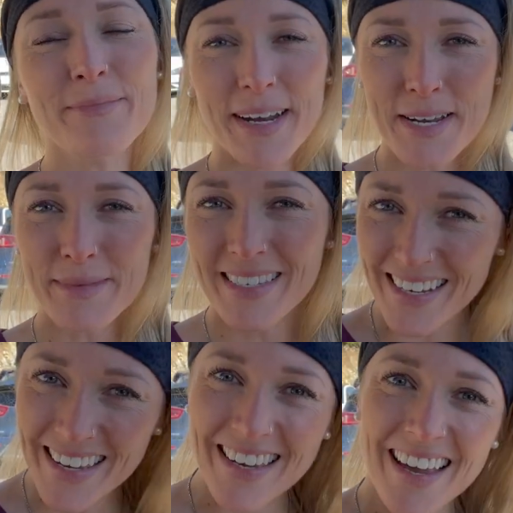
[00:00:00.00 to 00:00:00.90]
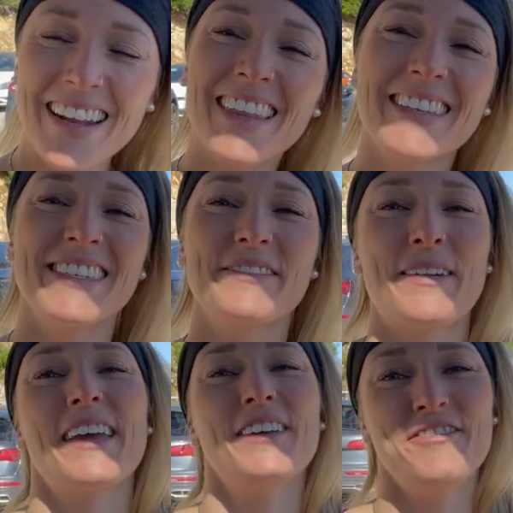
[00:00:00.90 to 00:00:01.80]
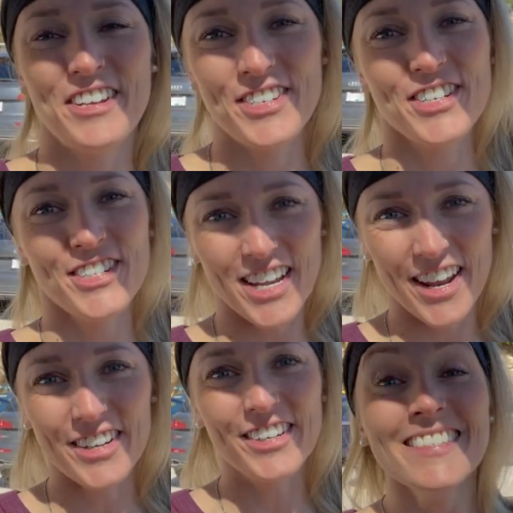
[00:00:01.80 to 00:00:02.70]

my name is Nikki and this is my adventure channel.